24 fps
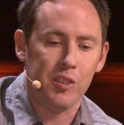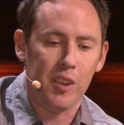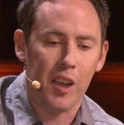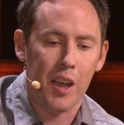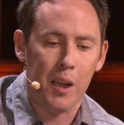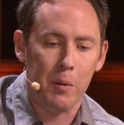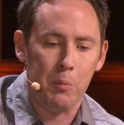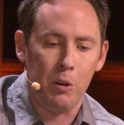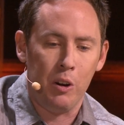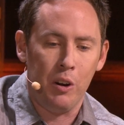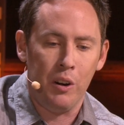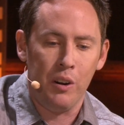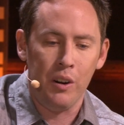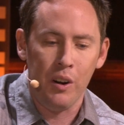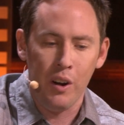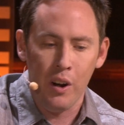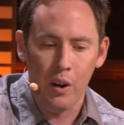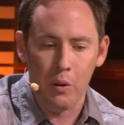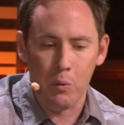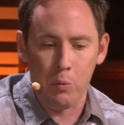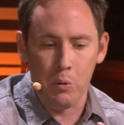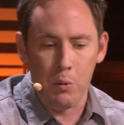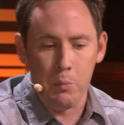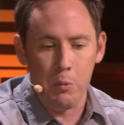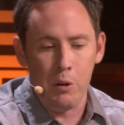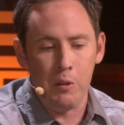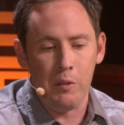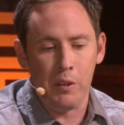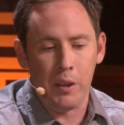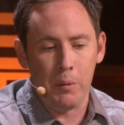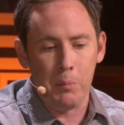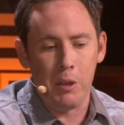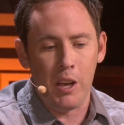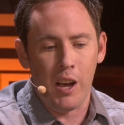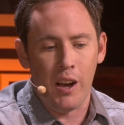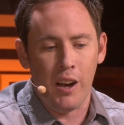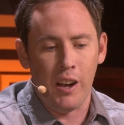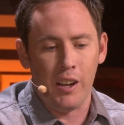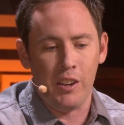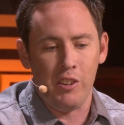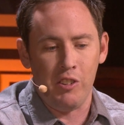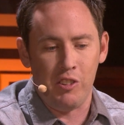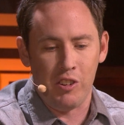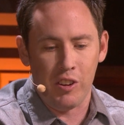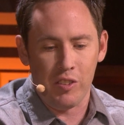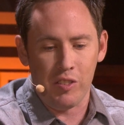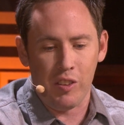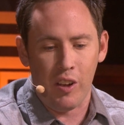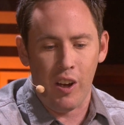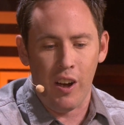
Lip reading: time we're moving beyond just